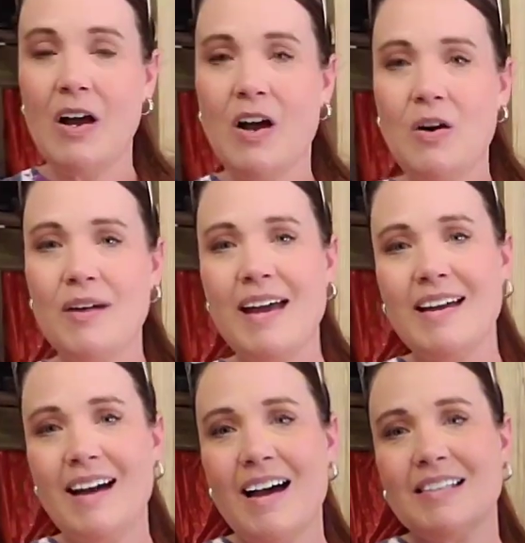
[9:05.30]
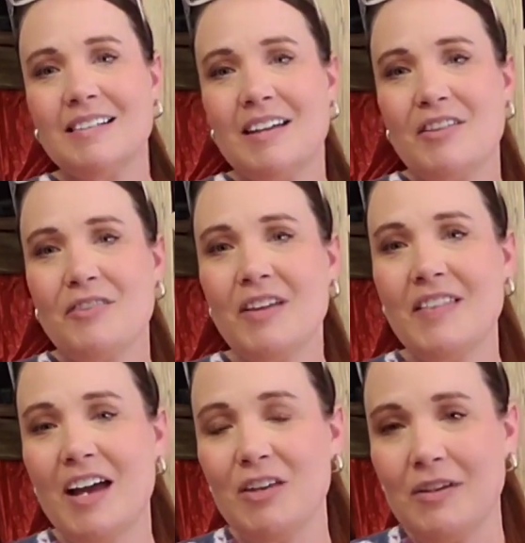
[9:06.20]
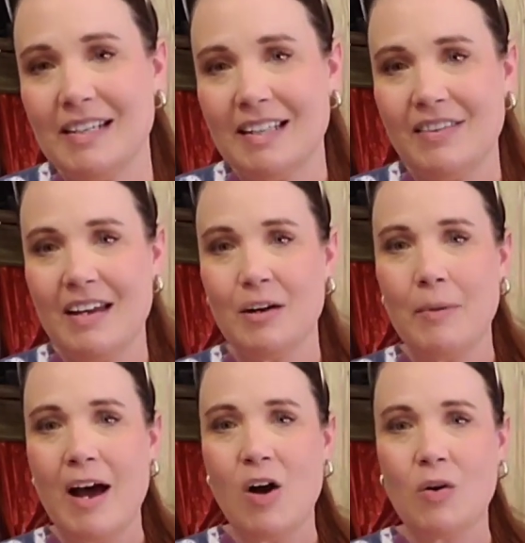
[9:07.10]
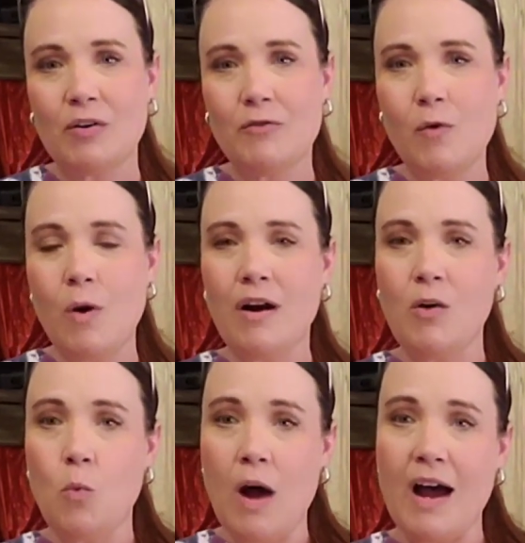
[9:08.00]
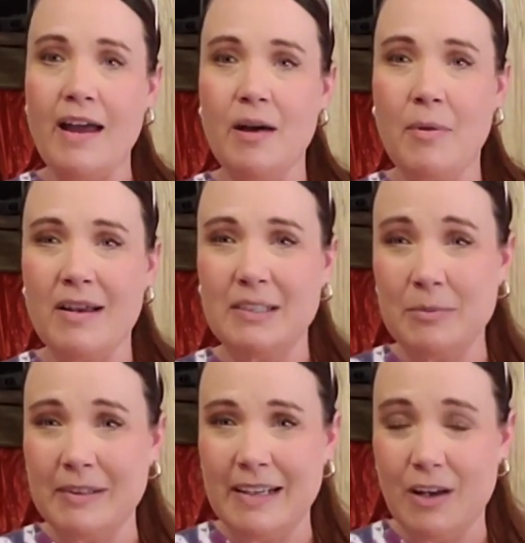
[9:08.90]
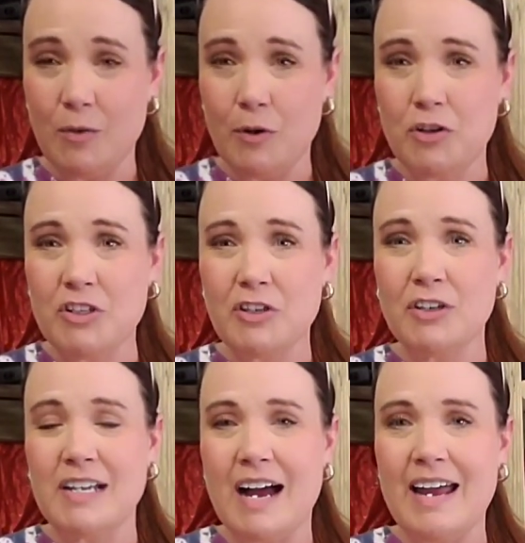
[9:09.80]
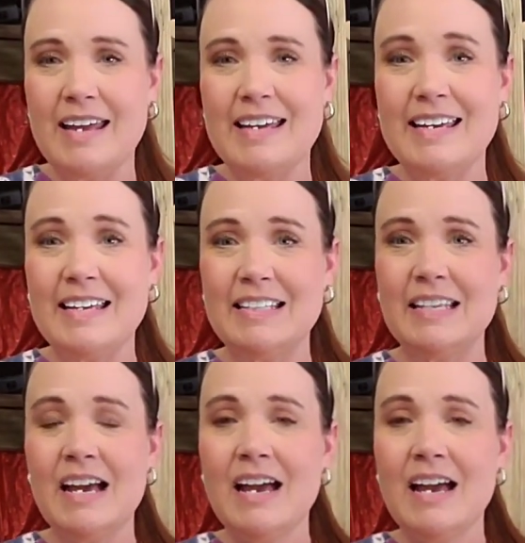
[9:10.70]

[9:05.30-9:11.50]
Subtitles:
Okay, guys, another thing that you need to think about for why a possibility your roaches are dying is